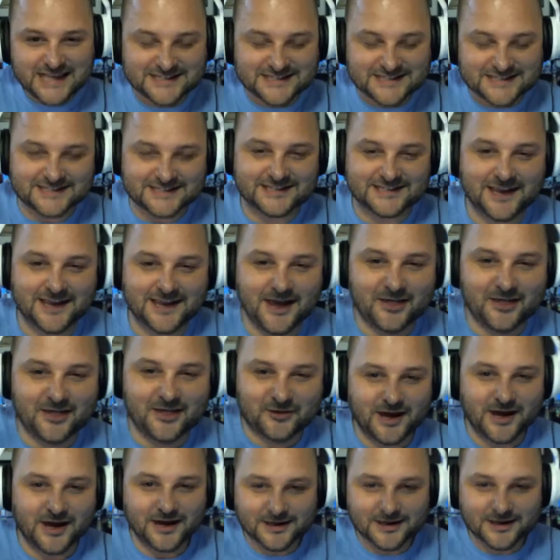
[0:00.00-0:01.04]
it together,
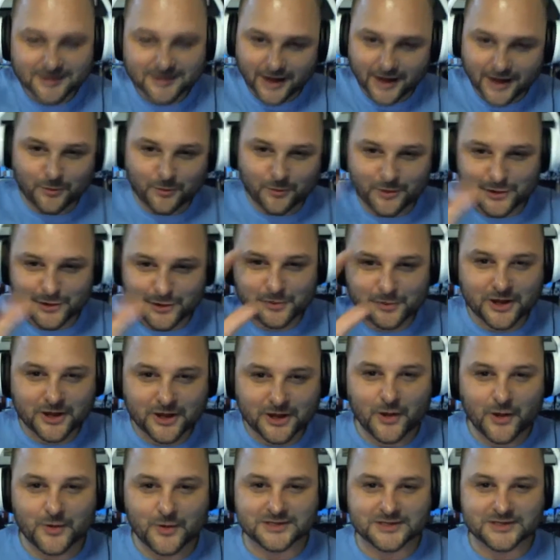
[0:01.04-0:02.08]
and I didn't like where you were
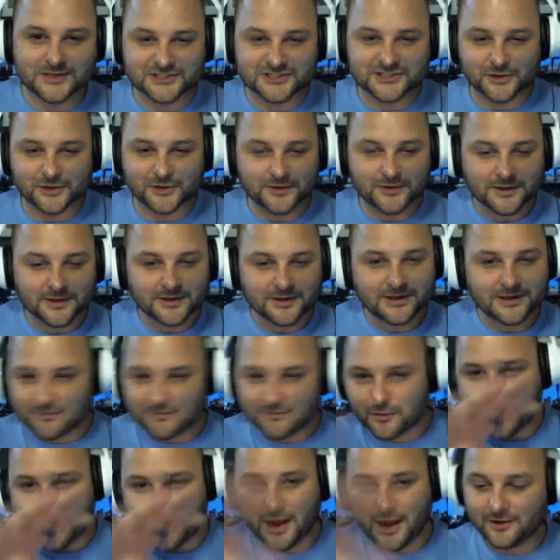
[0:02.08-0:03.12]
going. So
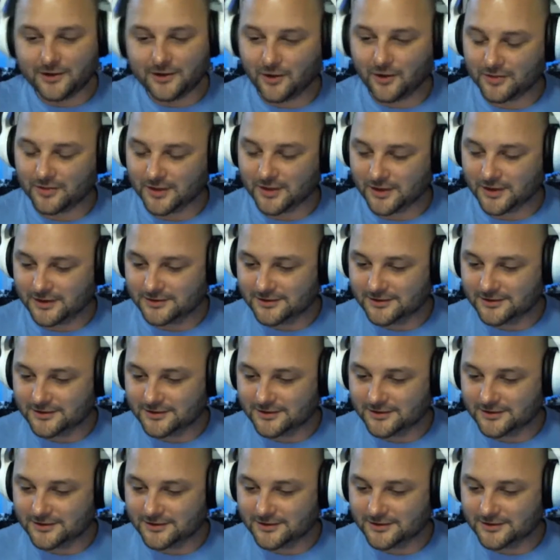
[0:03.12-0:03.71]
never mind all that.